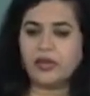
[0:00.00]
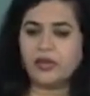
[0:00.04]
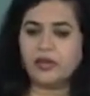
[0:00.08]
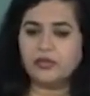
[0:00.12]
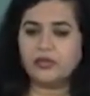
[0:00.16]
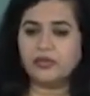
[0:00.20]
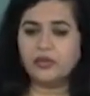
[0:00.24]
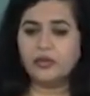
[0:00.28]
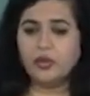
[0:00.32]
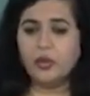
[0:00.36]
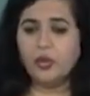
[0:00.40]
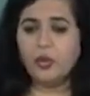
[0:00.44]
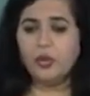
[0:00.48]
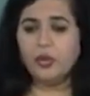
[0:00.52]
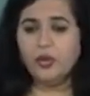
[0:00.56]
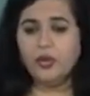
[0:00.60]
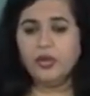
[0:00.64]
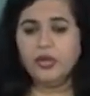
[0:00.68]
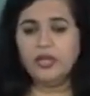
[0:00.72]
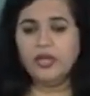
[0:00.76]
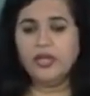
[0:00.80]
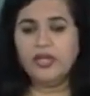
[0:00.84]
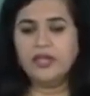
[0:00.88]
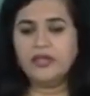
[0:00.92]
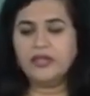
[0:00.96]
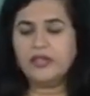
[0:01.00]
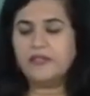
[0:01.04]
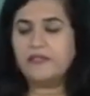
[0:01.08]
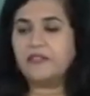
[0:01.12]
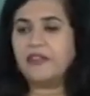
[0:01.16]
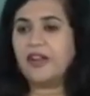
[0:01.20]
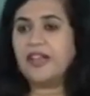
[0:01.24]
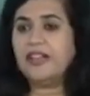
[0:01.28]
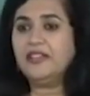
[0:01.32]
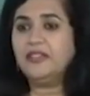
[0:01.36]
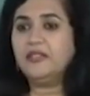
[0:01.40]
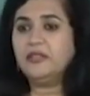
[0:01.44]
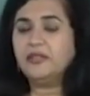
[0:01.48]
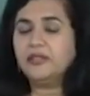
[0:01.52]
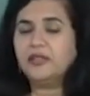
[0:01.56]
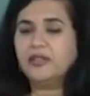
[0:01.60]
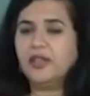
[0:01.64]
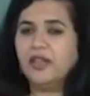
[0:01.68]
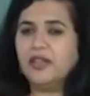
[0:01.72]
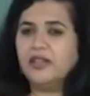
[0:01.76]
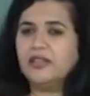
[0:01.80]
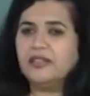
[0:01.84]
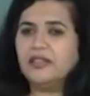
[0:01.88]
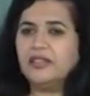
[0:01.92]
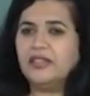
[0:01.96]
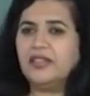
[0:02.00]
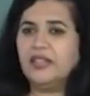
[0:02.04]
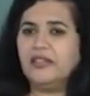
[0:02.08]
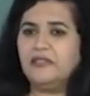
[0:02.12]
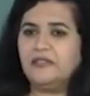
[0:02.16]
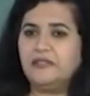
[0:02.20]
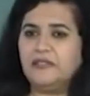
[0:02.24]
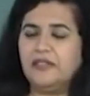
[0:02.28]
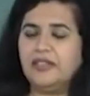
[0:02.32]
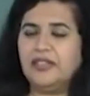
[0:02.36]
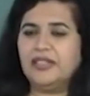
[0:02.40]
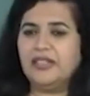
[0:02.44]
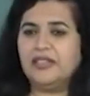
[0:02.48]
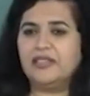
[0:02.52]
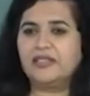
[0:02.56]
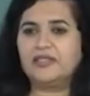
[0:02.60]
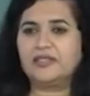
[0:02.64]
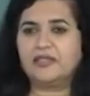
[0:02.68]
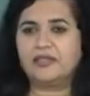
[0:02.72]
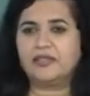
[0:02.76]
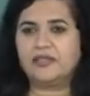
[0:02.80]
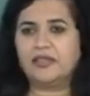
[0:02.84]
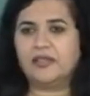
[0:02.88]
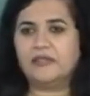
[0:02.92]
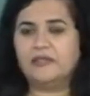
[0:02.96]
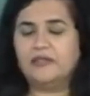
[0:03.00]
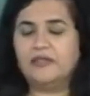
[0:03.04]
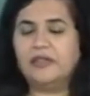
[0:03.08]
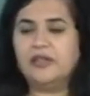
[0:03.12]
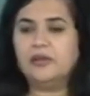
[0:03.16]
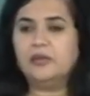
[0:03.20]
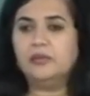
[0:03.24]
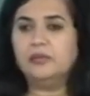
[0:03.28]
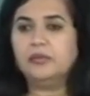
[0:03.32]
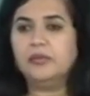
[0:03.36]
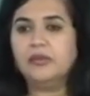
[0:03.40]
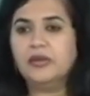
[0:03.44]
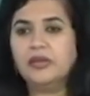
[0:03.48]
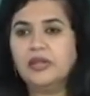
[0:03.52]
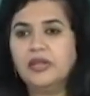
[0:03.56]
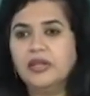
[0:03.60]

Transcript: So, the French cinephiles, the film